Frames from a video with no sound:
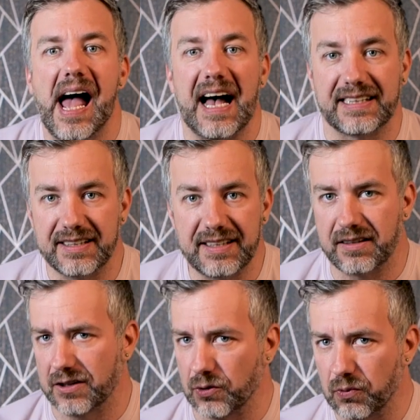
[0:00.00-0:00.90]

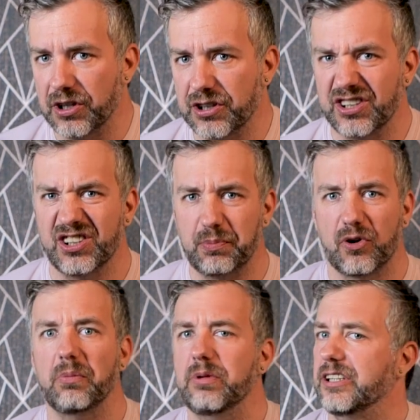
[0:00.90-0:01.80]
Assistant works, you're
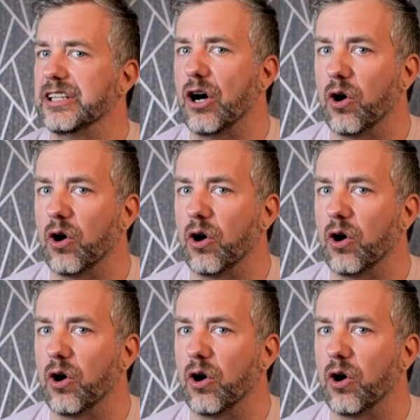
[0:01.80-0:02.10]
probably